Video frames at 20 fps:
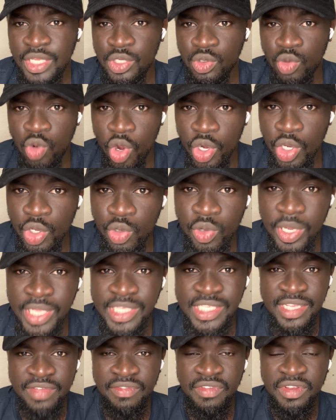When they score you,
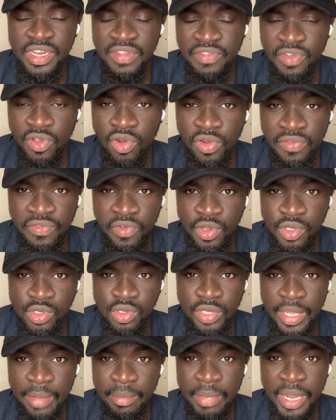it's even difficult for
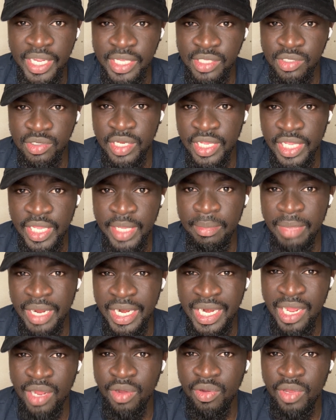you to get back into the game.
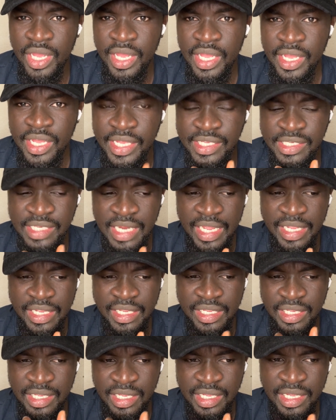But now it's
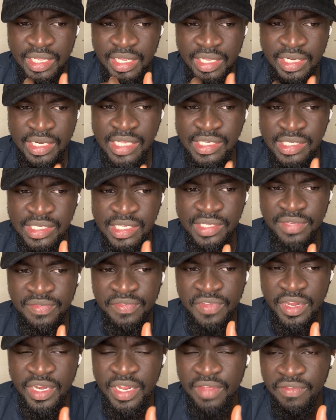like there's
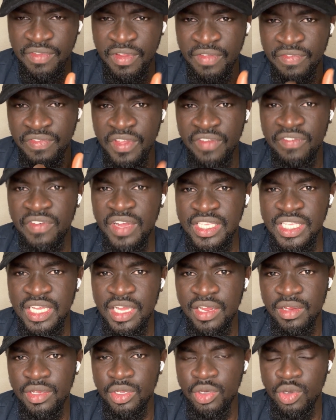this the fear
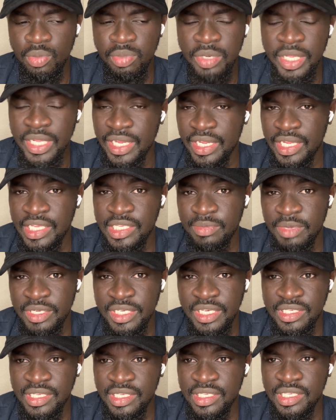factor. Playing against
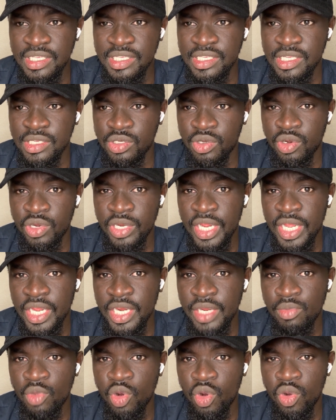Manchester City is not
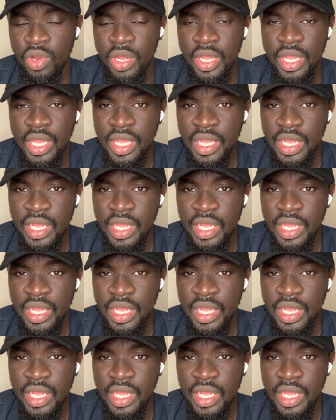there anymore.